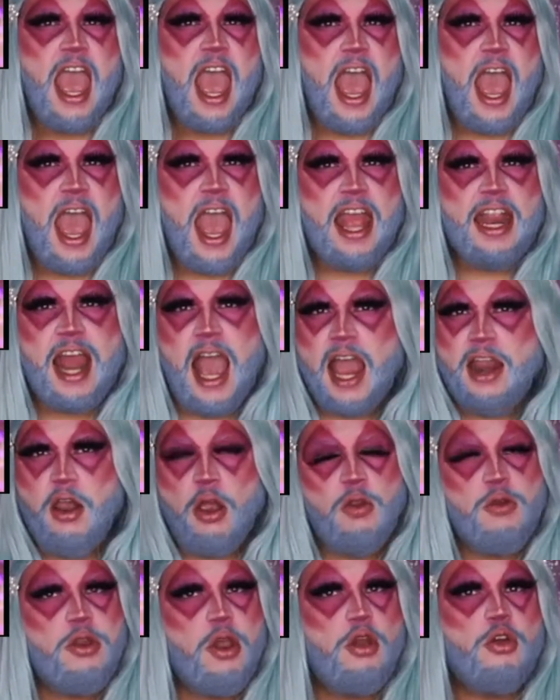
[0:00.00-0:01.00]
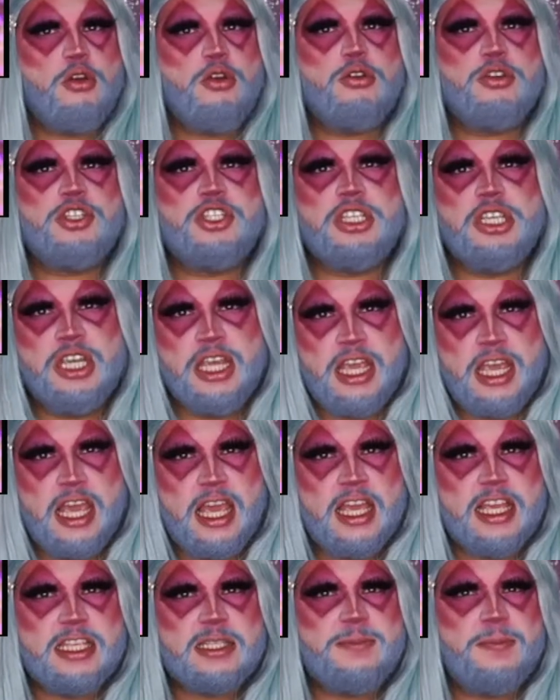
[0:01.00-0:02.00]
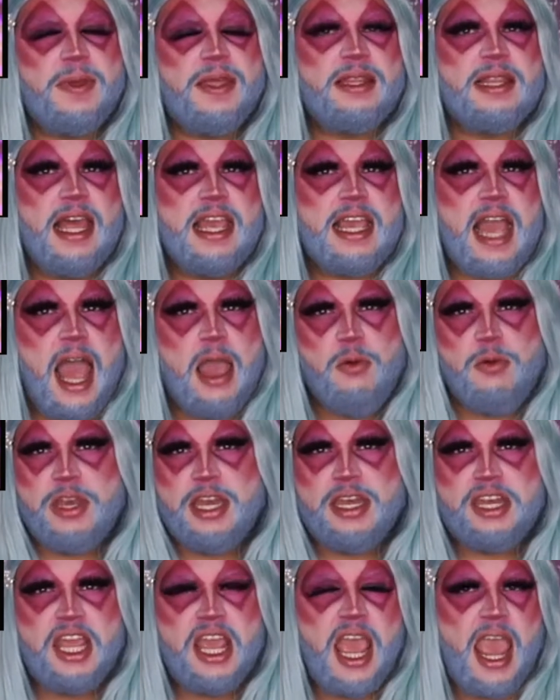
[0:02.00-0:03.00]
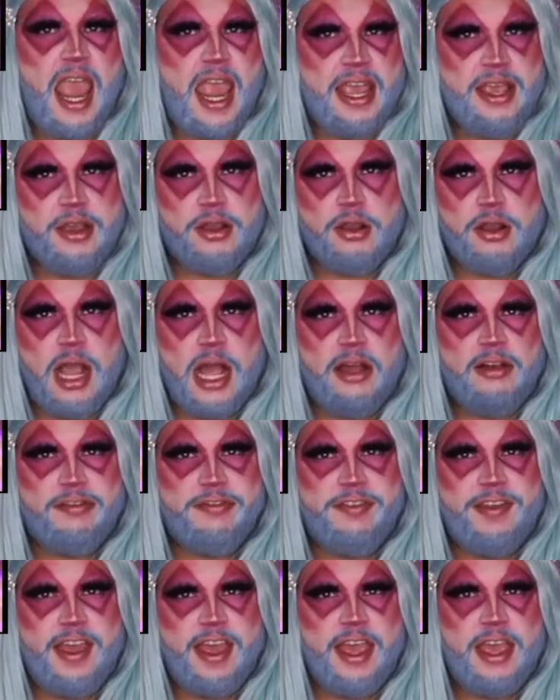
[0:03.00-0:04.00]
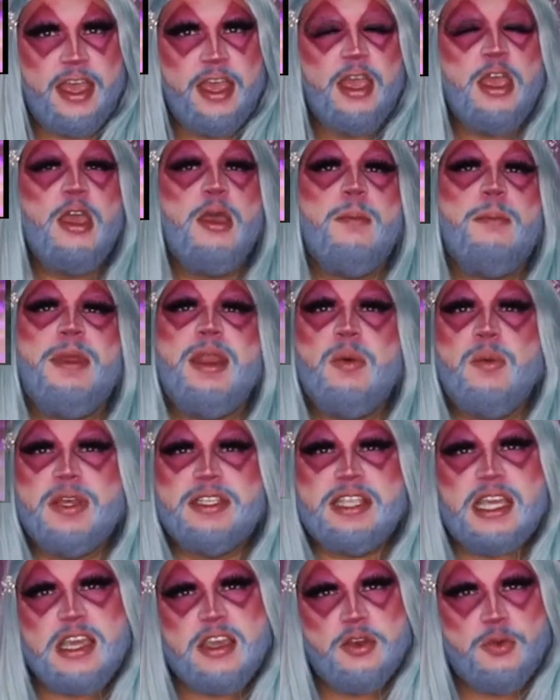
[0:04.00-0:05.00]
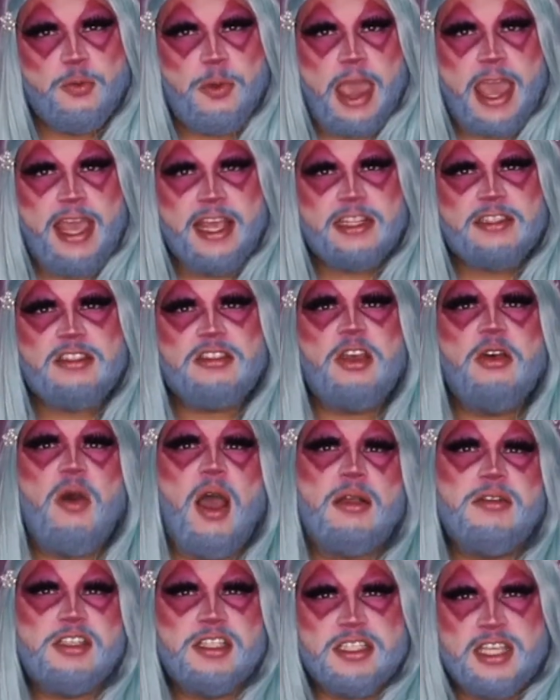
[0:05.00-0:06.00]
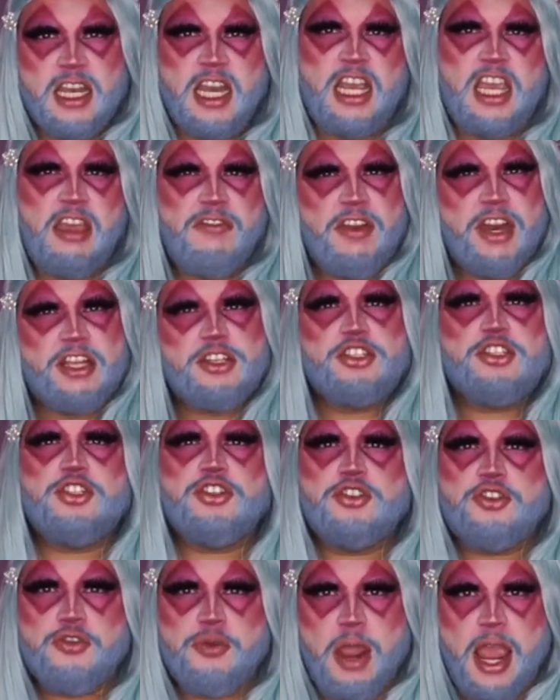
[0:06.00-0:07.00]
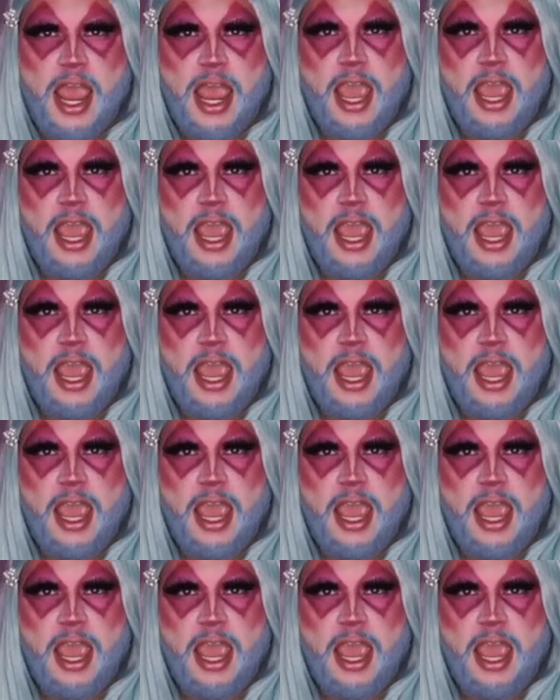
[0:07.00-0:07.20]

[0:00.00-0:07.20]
and I don't know who she is, but like I didn't hate her outfit, but it wasn't great, so I'm just gonna give it a stray.